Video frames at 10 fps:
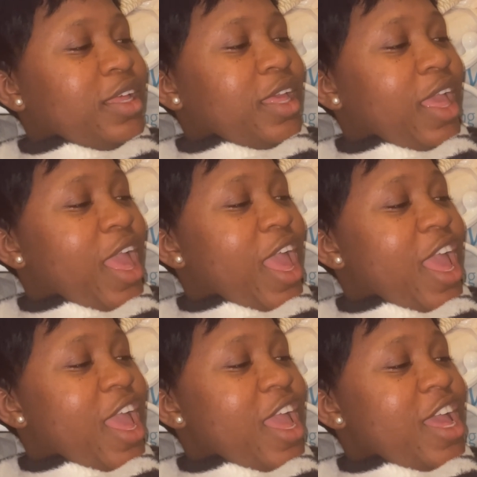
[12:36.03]

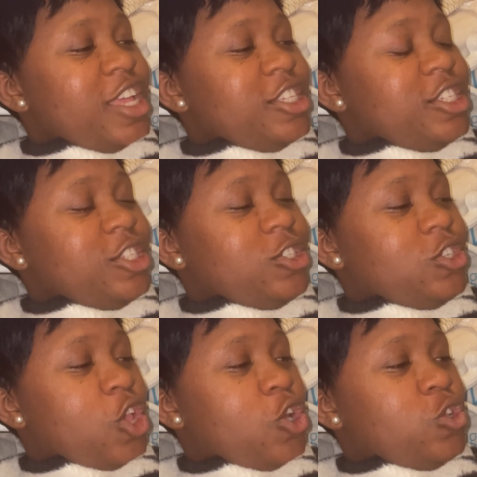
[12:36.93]
It's
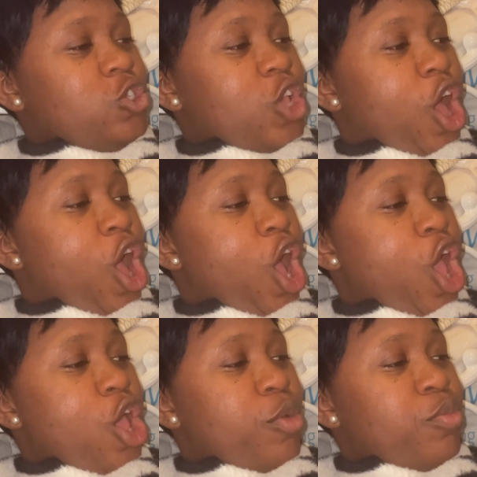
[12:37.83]
dinner
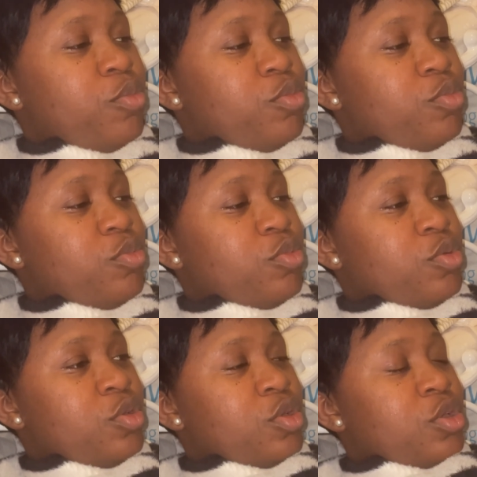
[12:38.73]
time.
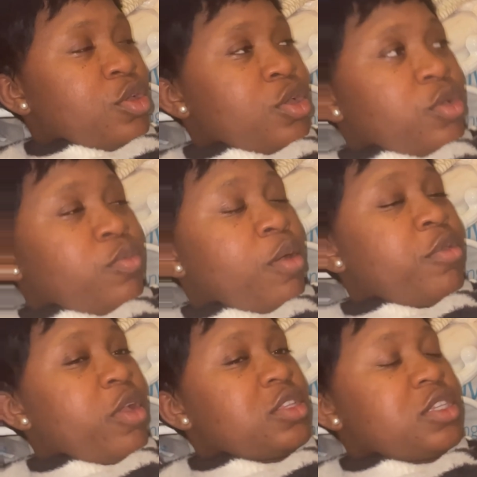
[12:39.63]
Mommy,
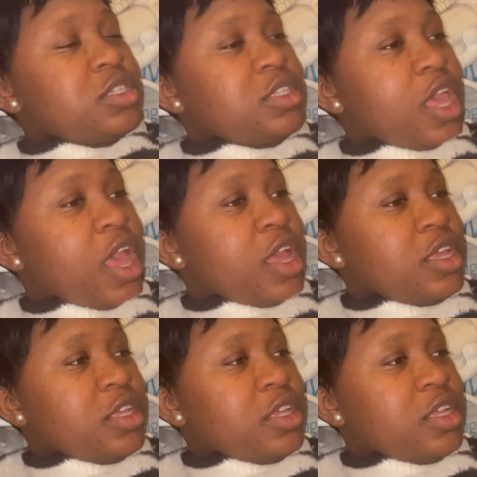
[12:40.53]
what do you say?